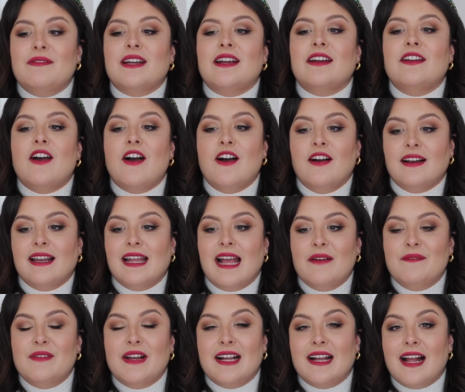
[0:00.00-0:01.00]
like an ugly
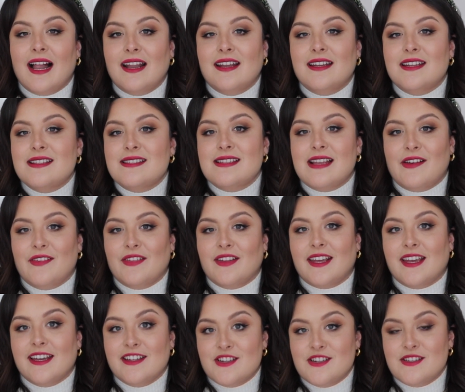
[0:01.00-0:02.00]
advent calendar sat on the
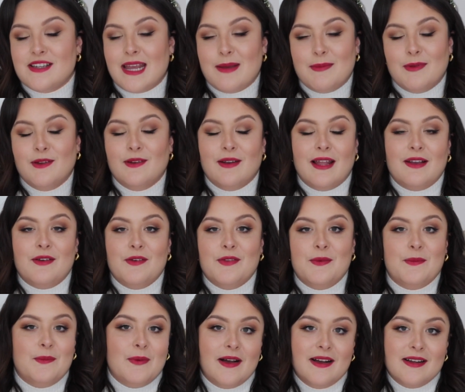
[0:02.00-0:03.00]
kitchen table or like on
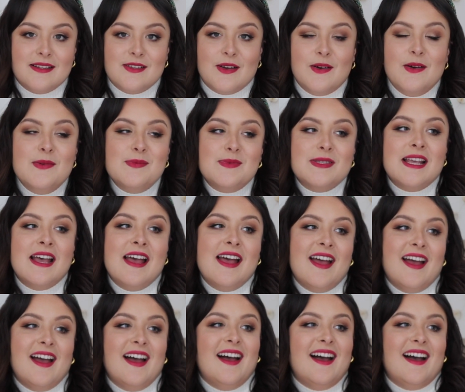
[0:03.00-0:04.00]
the worktops,
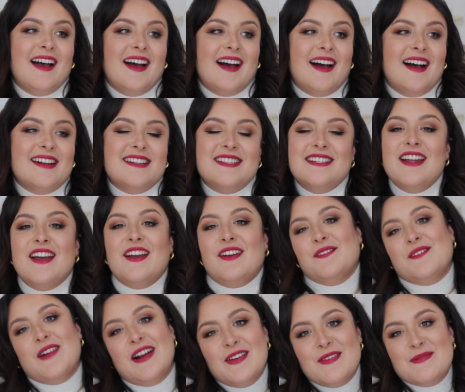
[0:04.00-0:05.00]
I don't
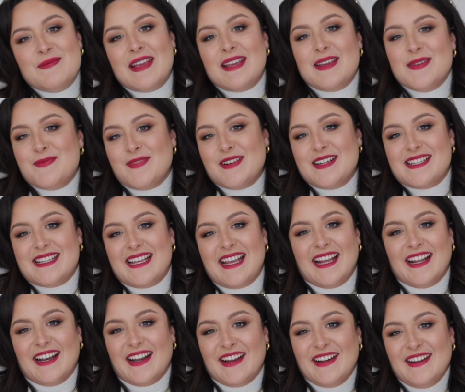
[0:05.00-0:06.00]
know, why not make it pretty,
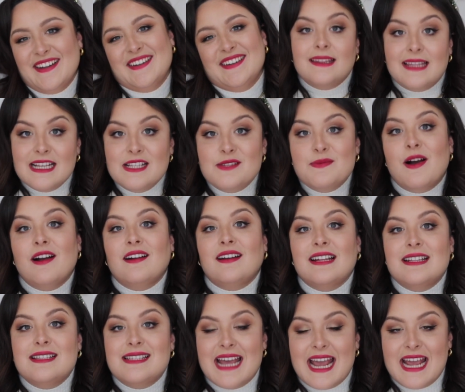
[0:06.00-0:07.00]
you know? This one
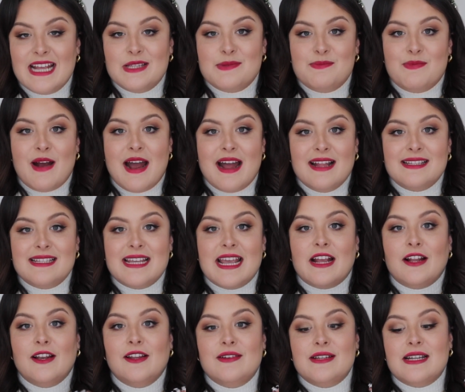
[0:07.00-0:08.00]
contains brands
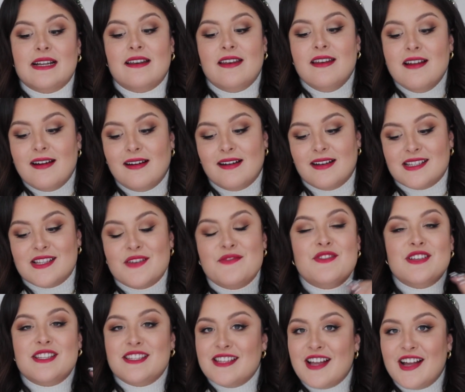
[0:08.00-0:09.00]
including NARS,
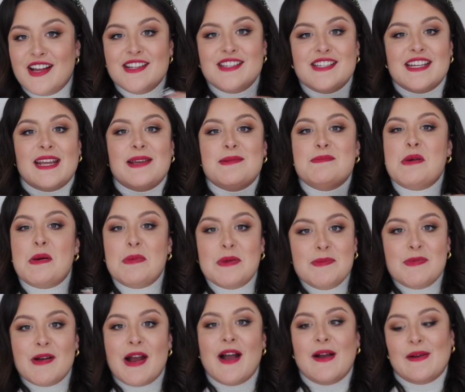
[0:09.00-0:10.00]
Versace,
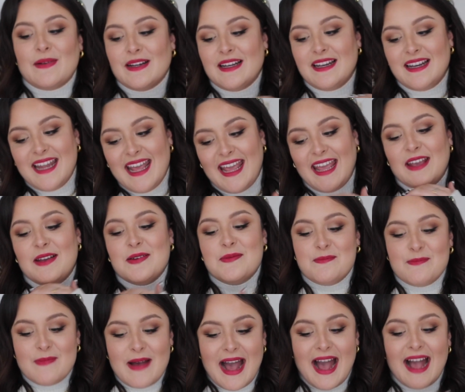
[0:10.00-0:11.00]
Bobbi Brown, Clinique,
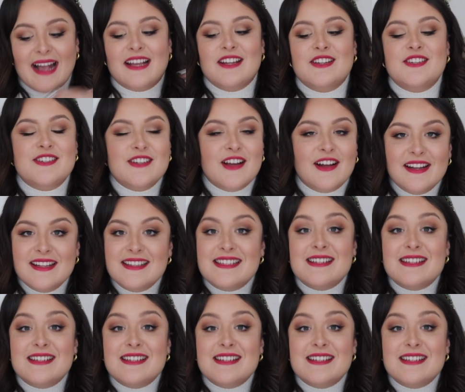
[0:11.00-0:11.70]
MAC, Charlotte